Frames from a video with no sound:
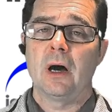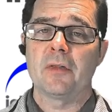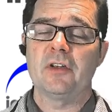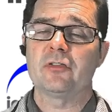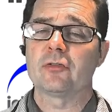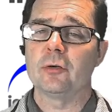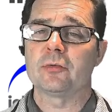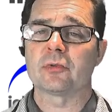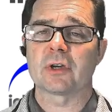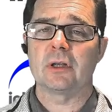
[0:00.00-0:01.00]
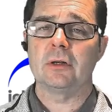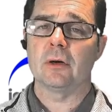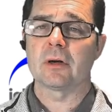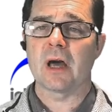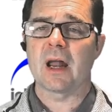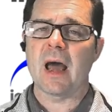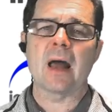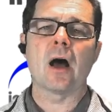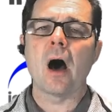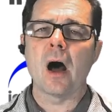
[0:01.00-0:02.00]
These groups are, kind of at
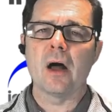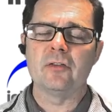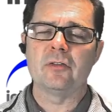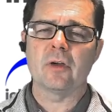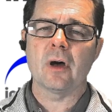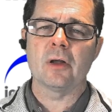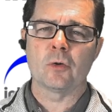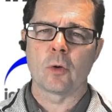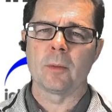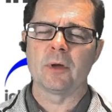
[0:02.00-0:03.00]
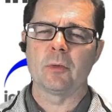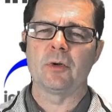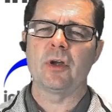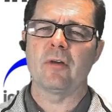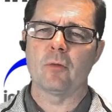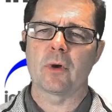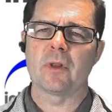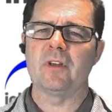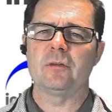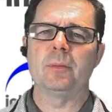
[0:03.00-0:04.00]
odds normally when you have one of
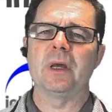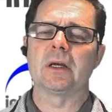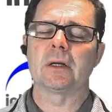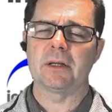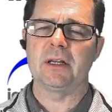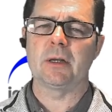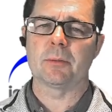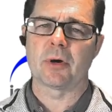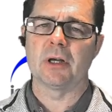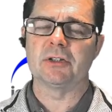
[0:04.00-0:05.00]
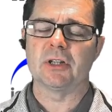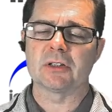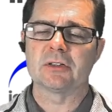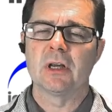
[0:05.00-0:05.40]
these big cleaning projects.